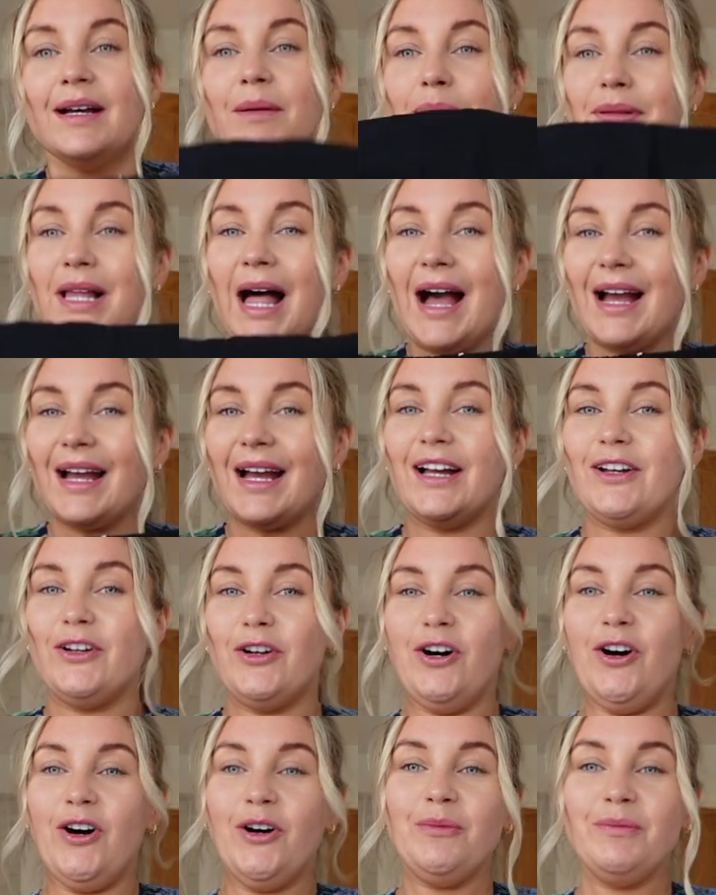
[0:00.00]
Black, I
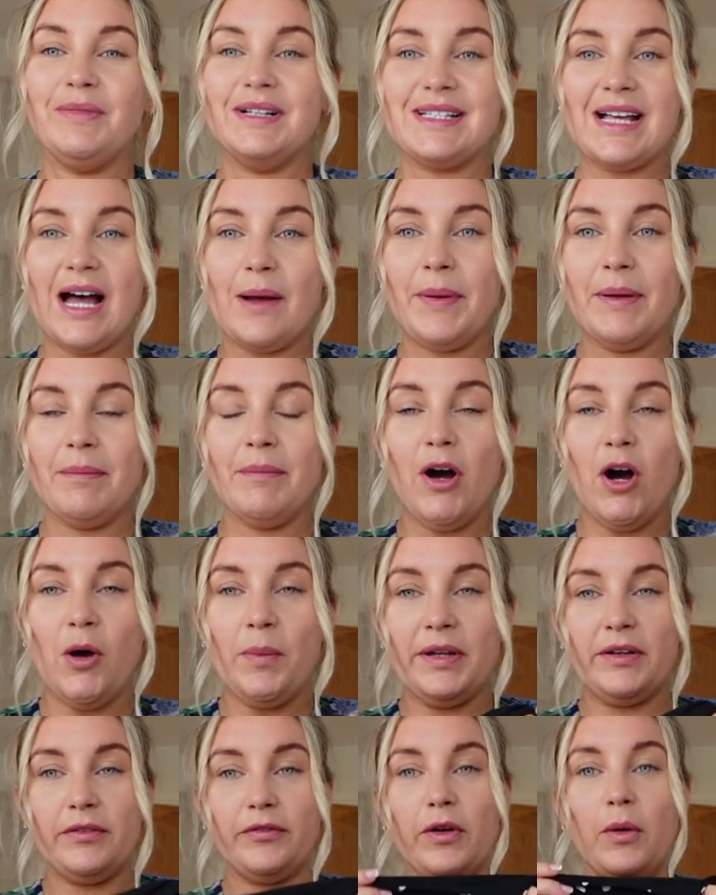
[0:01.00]
know, is that a bit
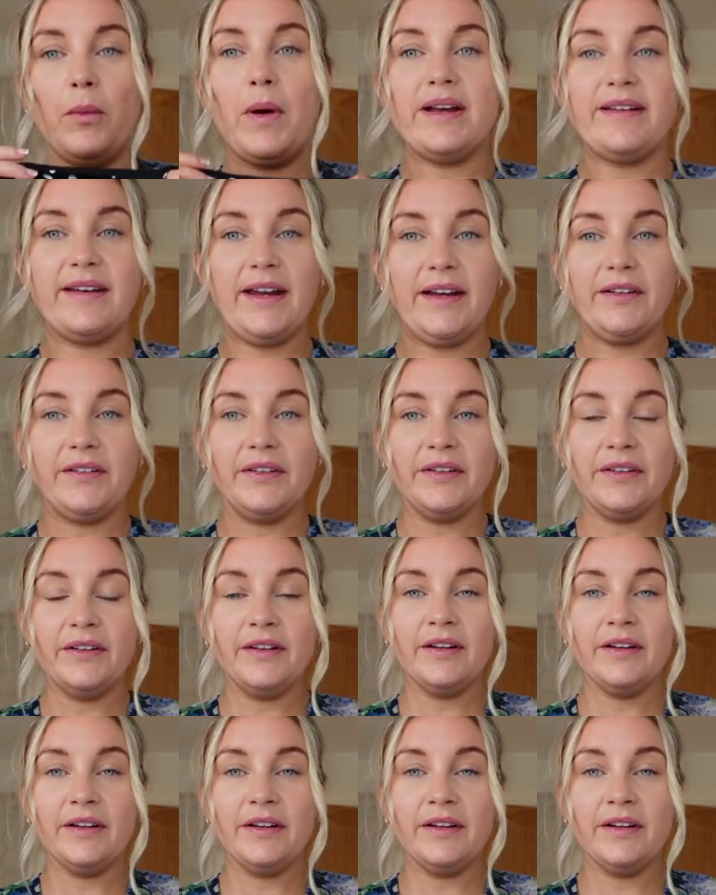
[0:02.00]
morbid for a wedding?